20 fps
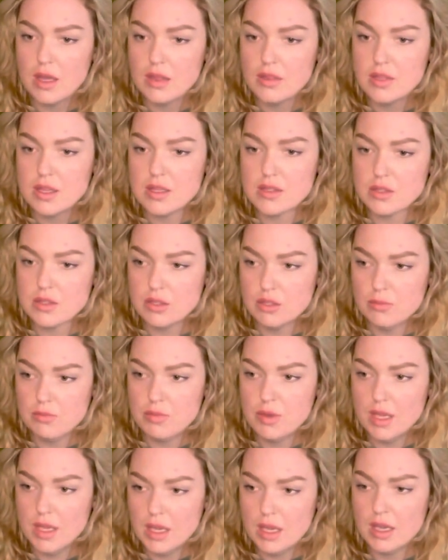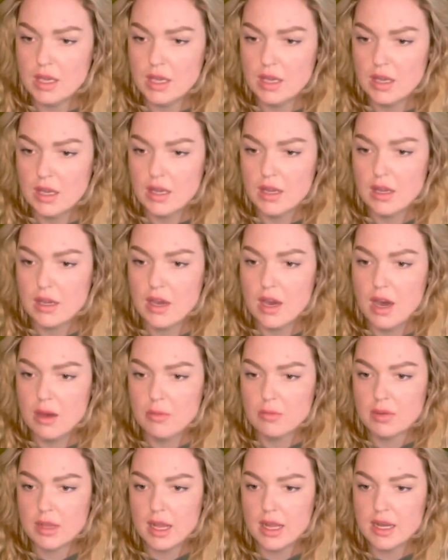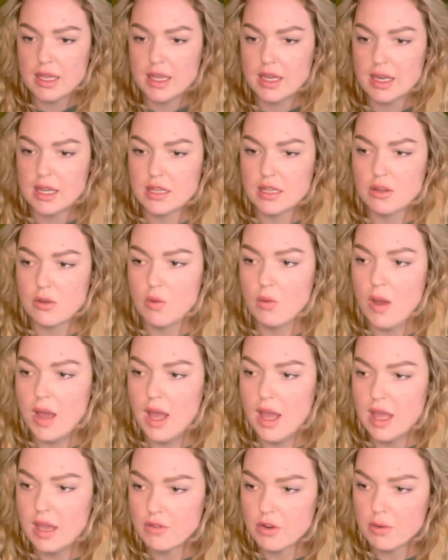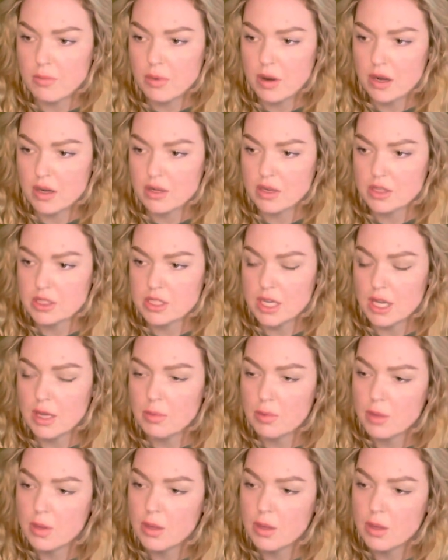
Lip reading: this could be kind of getting in the way of your partnership.